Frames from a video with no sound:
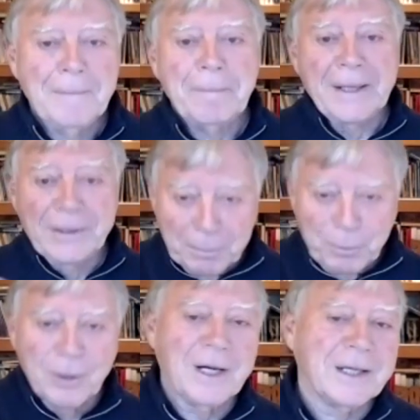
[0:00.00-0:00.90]
In the
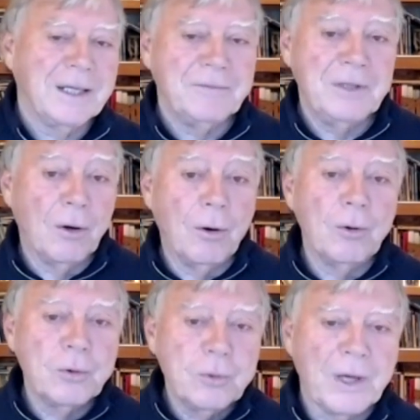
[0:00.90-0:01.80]
book, I give the
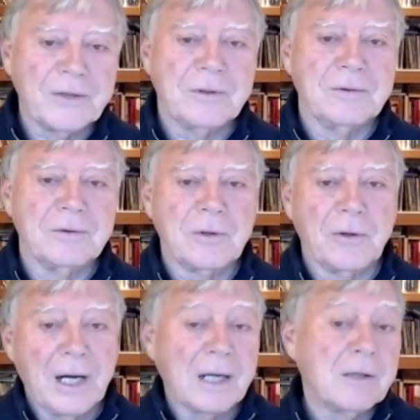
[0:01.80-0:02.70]
old Western
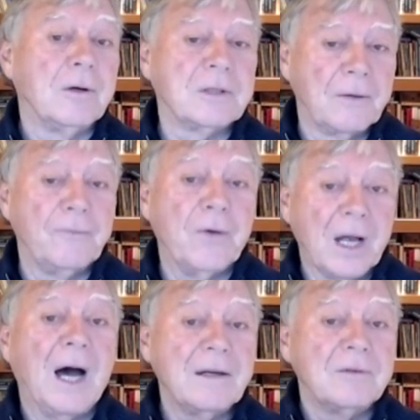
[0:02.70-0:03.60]
story. I call it the
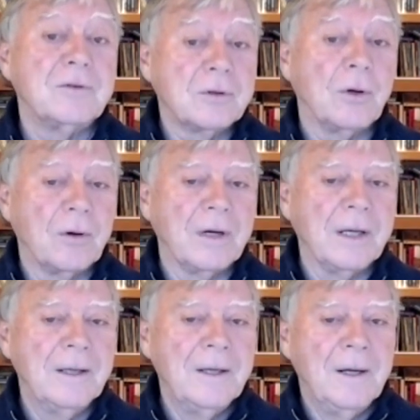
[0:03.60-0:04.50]
forgotten story
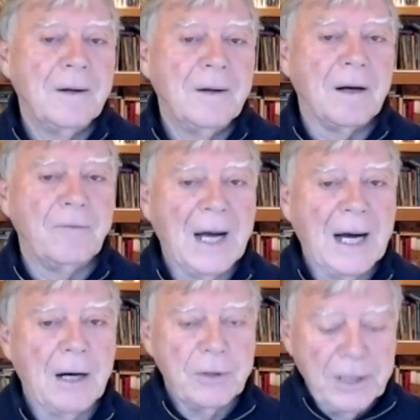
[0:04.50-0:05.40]
of
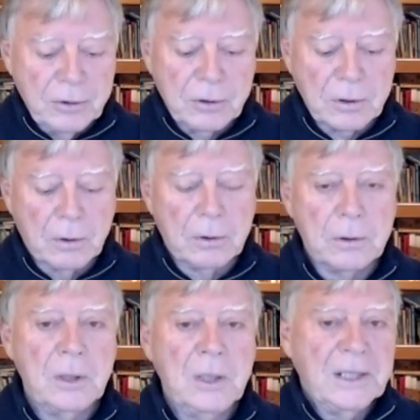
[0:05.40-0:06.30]
how each
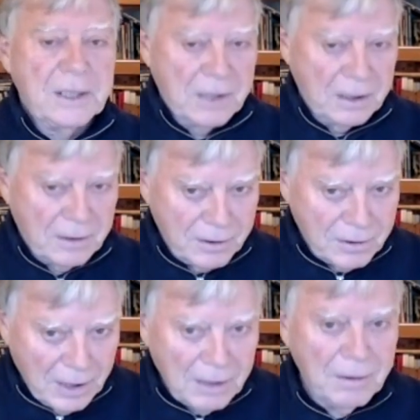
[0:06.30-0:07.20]
soul is at the
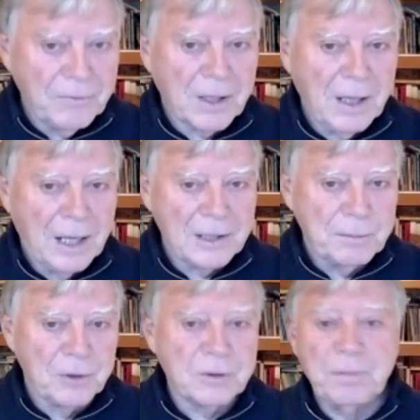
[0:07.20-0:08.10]
center of the
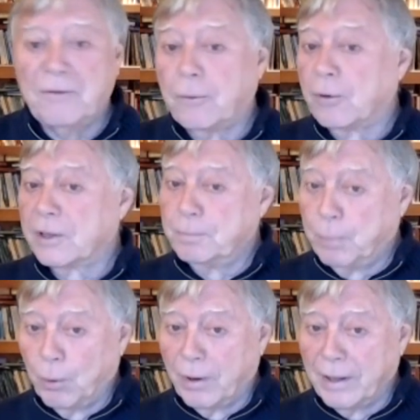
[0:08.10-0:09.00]
cosmos before it's born,